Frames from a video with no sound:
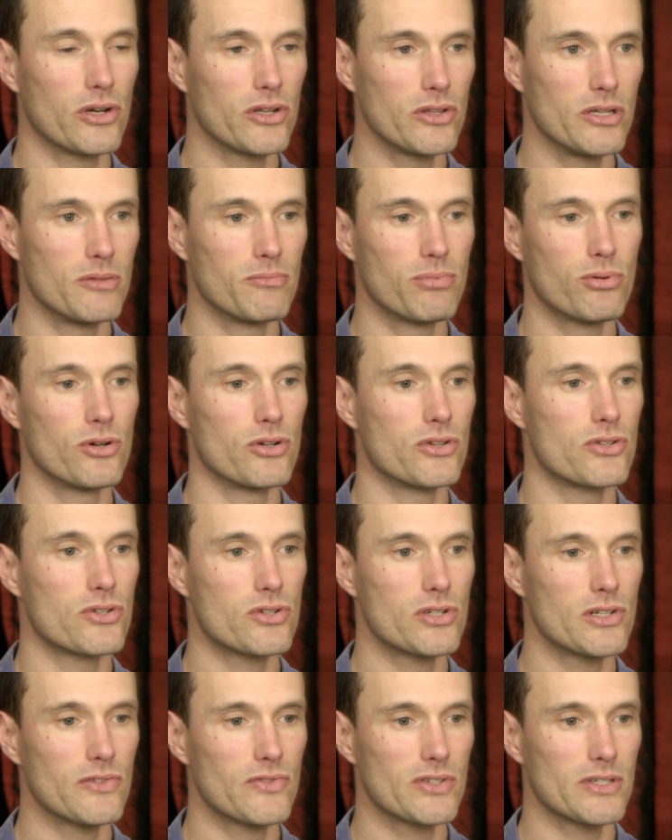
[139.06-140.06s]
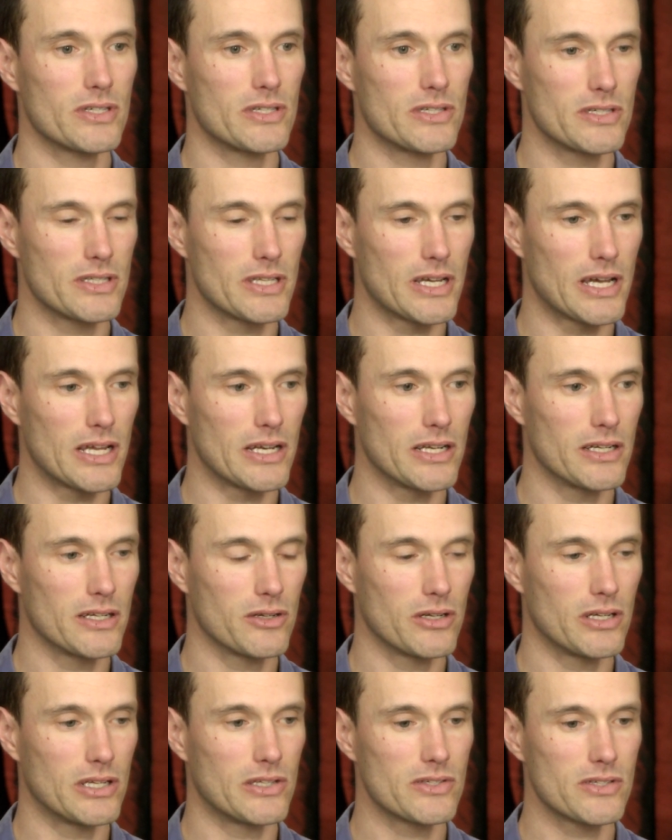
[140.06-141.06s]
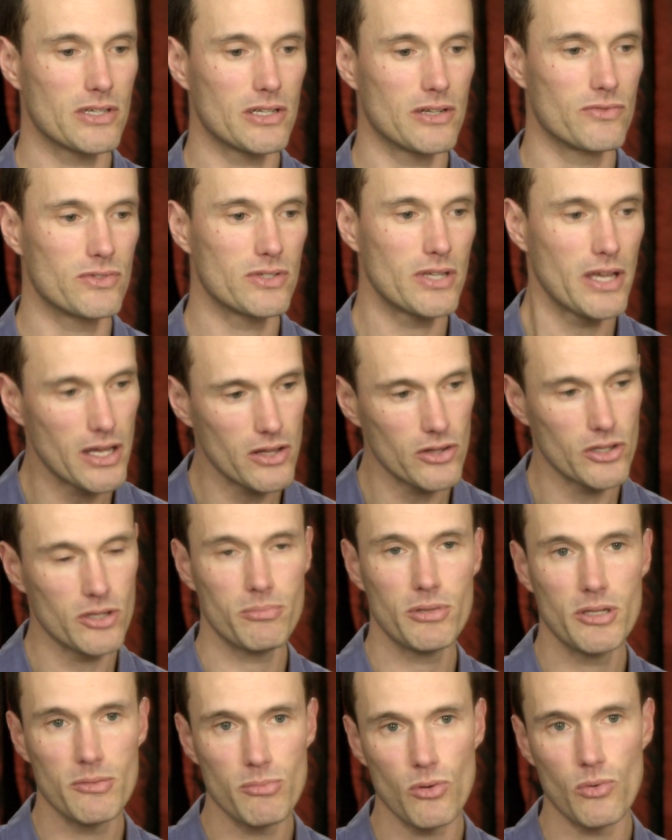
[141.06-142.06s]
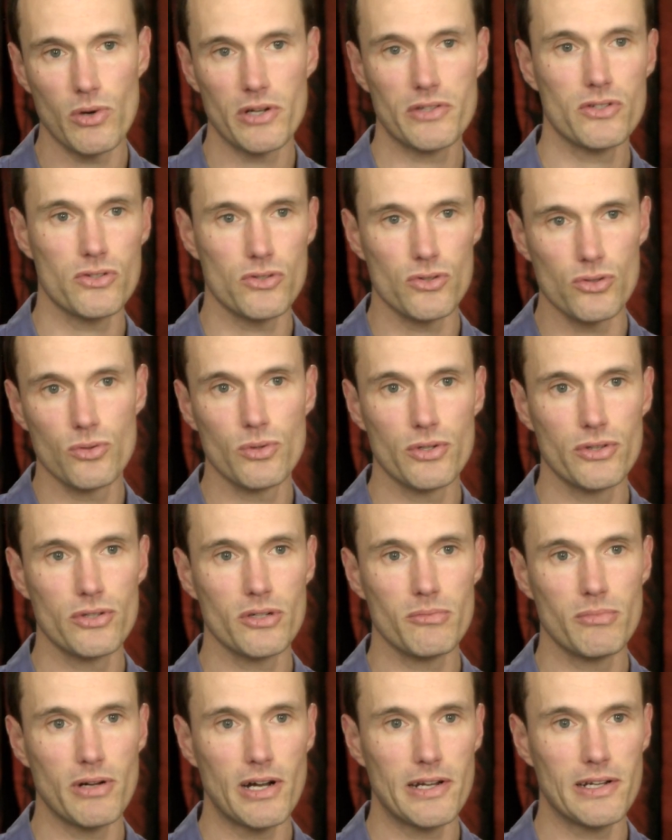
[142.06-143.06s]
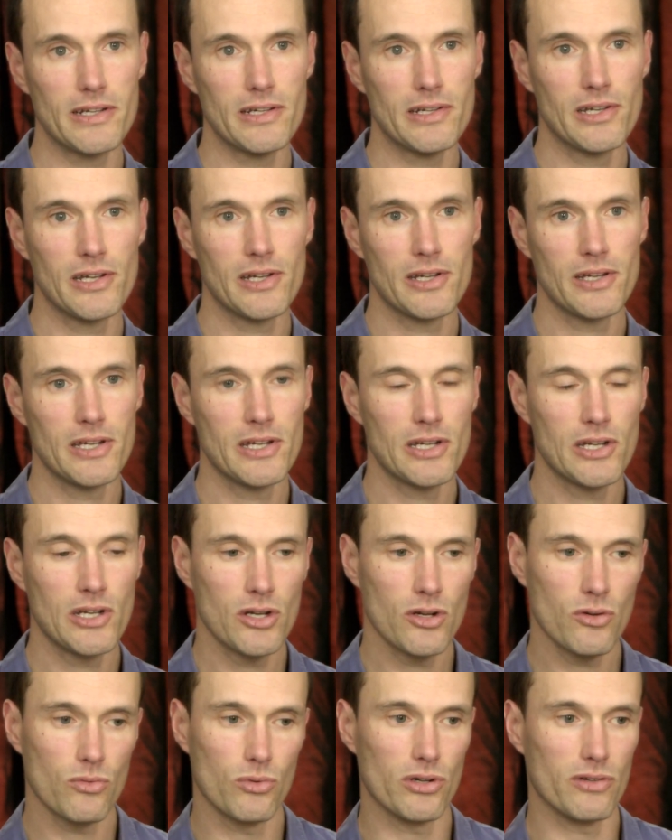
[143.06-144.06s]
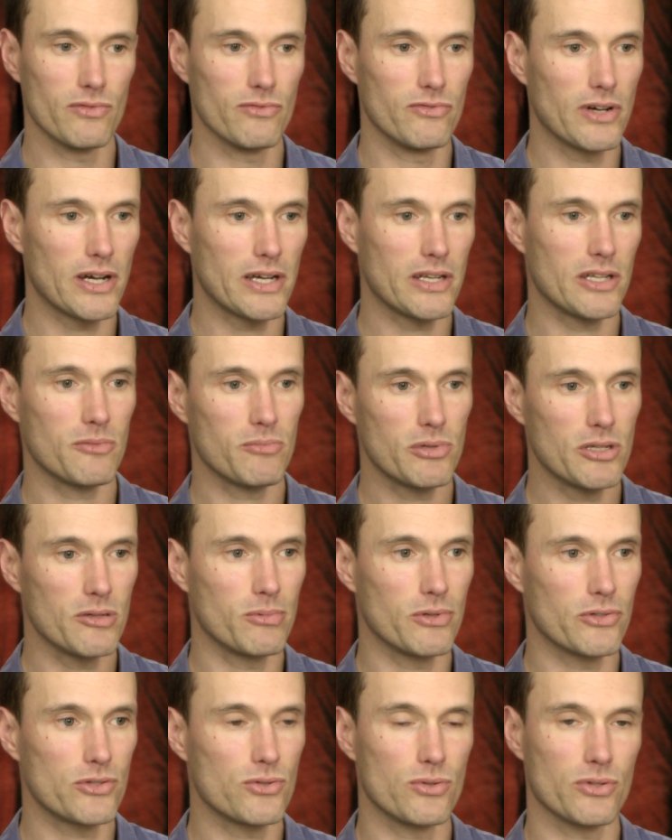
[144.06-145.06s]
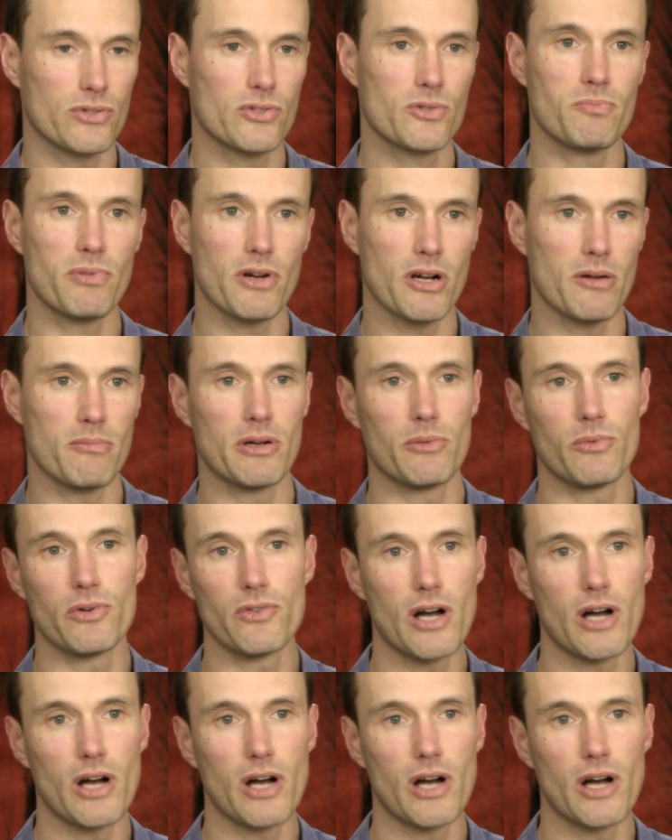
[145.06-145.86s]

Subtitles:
of the important shifts is that instead of telling people what to do with their body, we're inviting people to experiment with